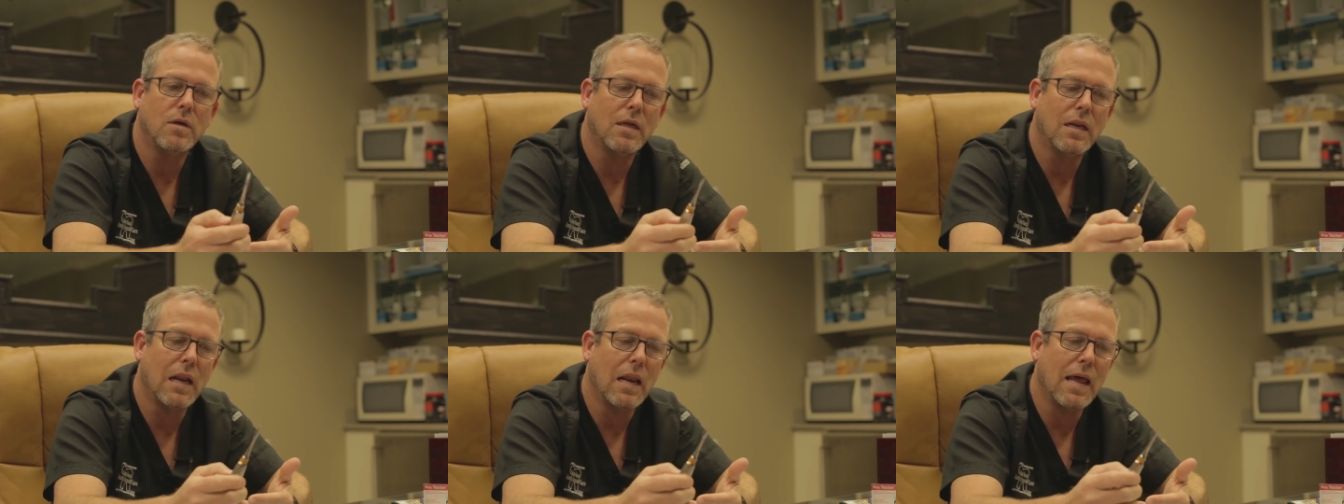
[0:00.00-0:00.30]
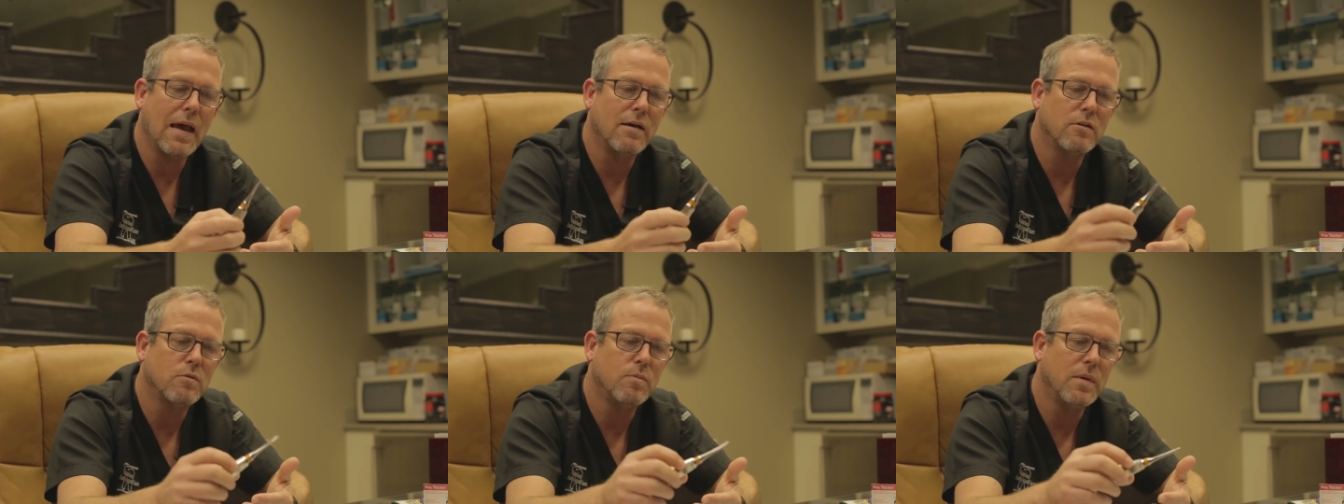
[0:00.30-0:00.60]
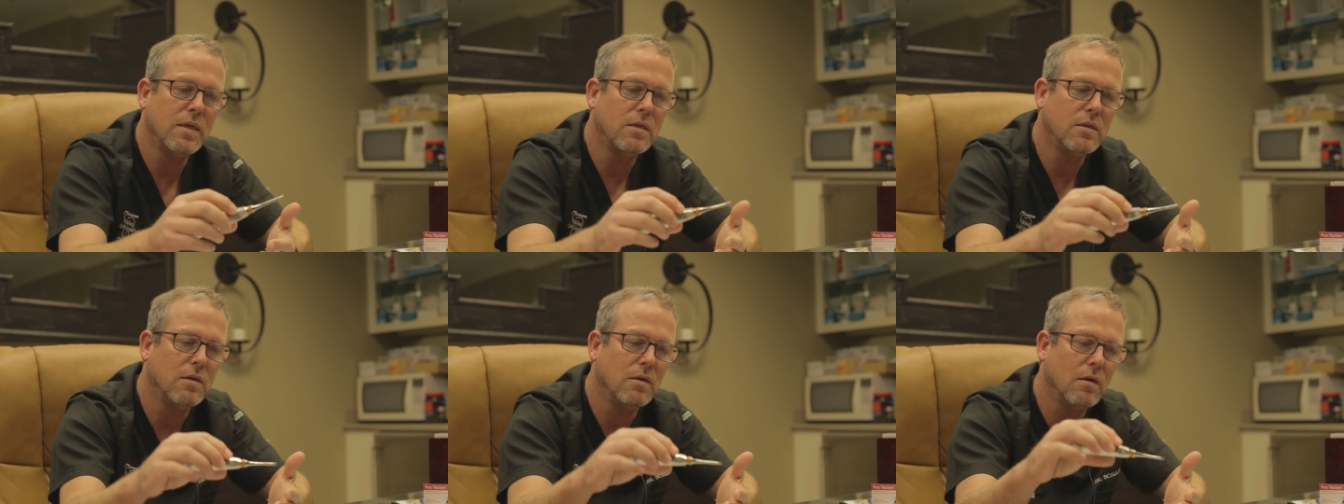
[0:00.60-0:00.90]
It allows
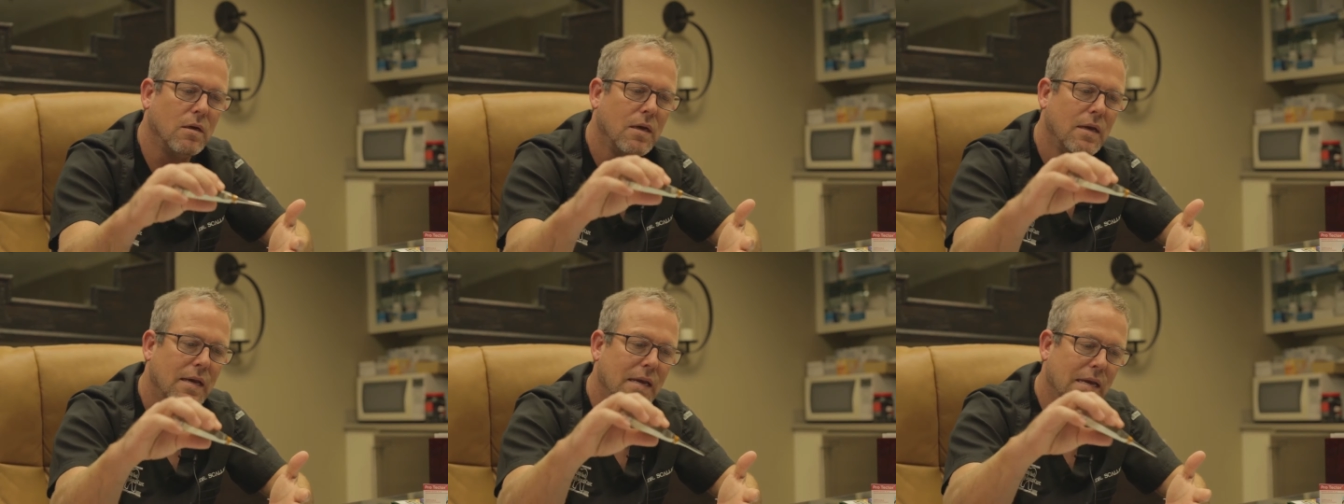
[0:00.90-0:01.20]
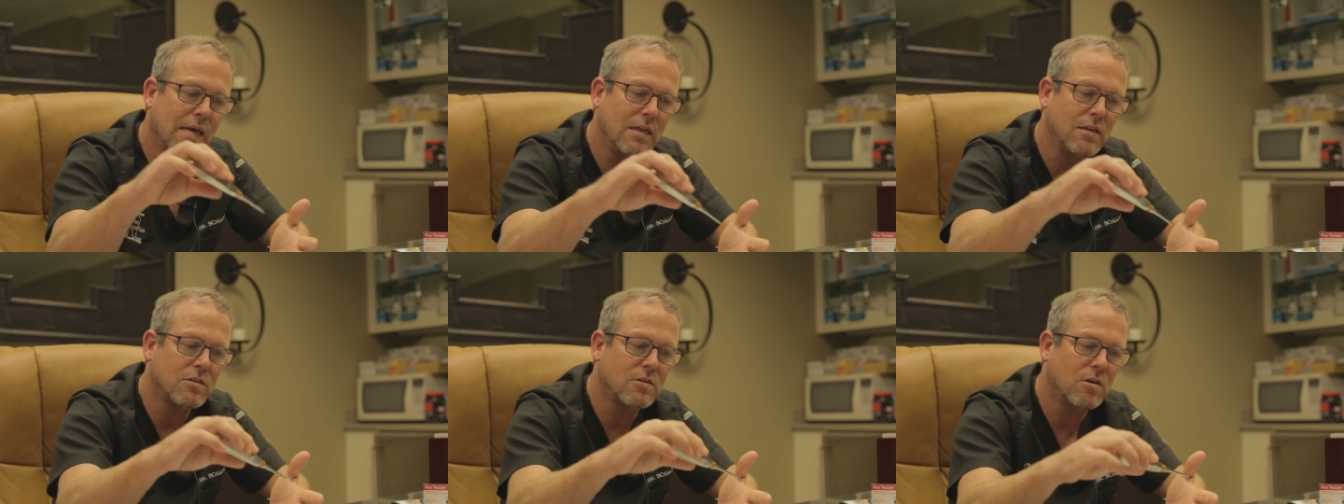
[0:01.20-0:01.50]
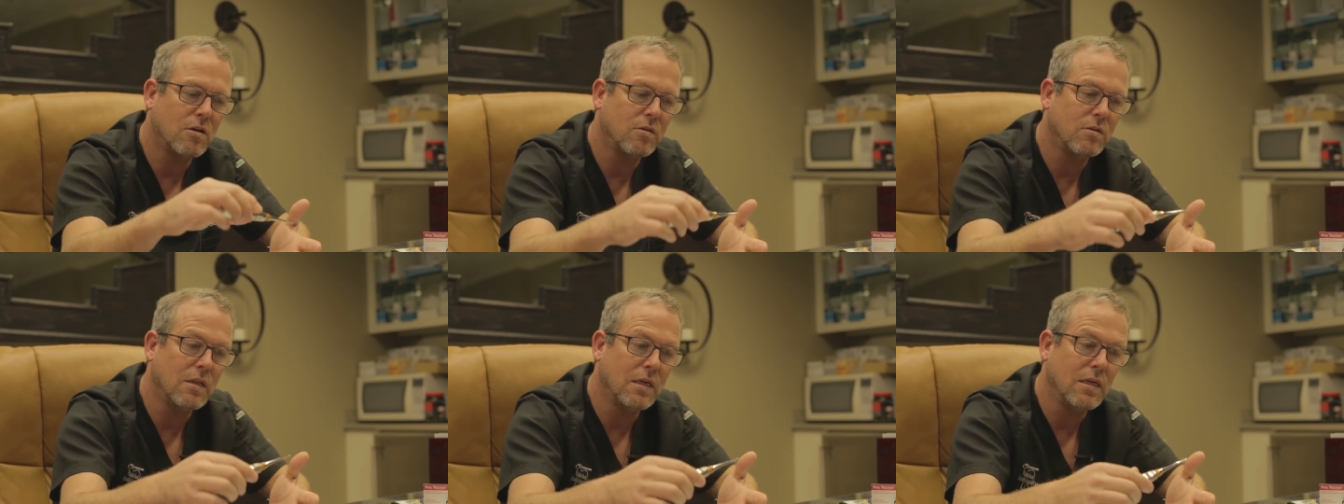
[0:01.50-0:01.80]
me to
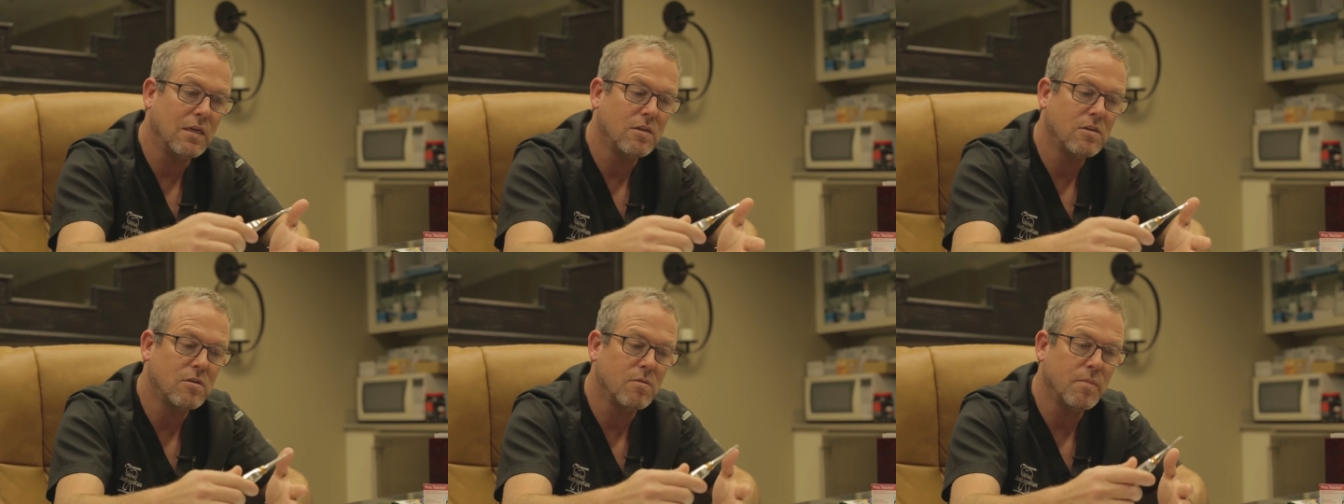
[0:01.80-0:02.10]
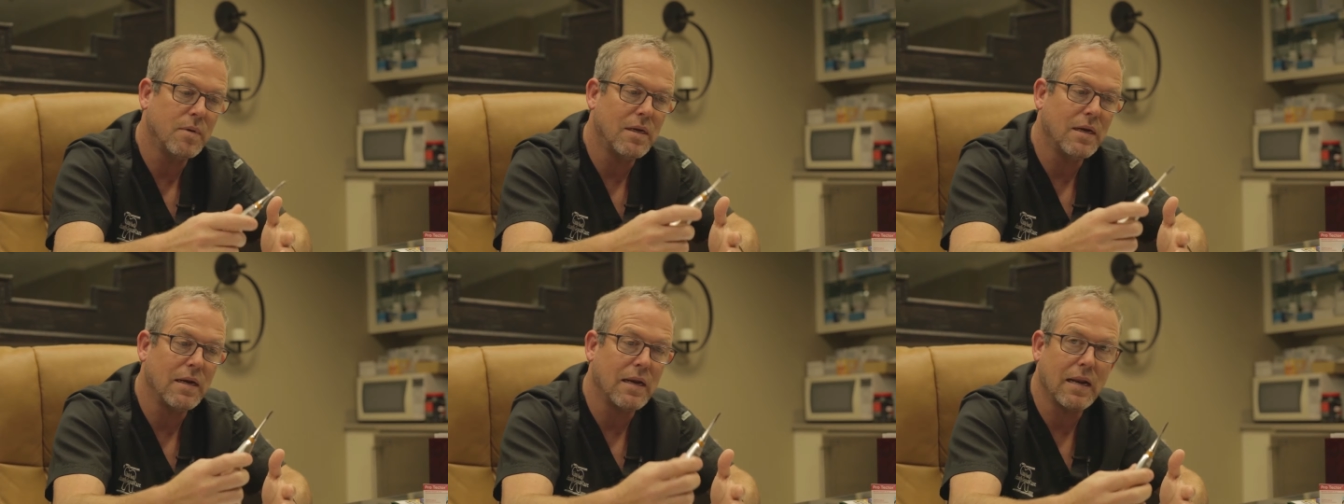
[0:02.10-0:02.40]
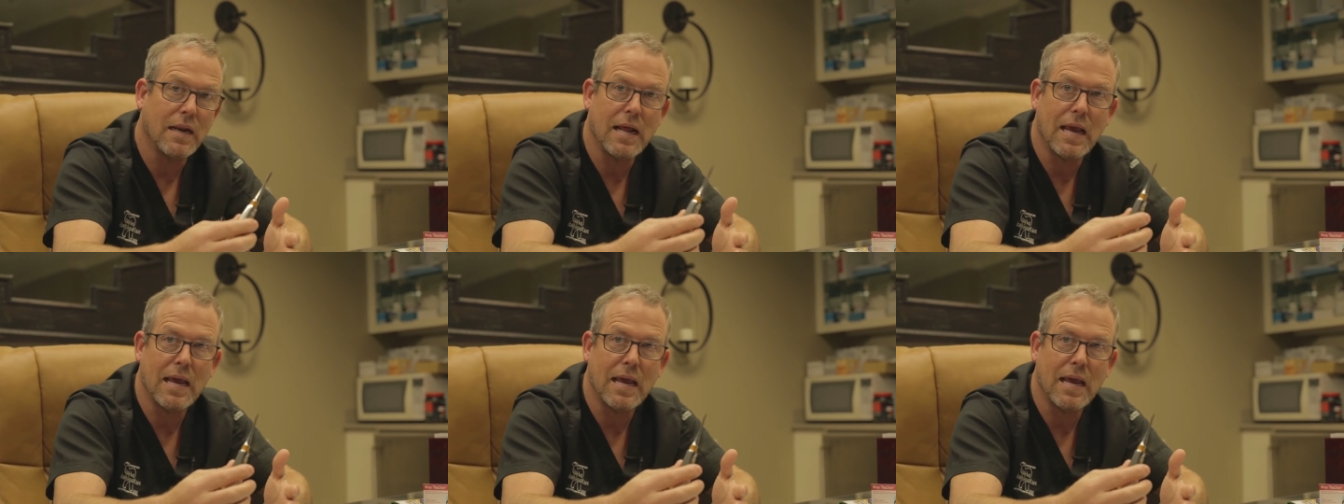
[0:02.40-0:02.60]
insert the instrument at an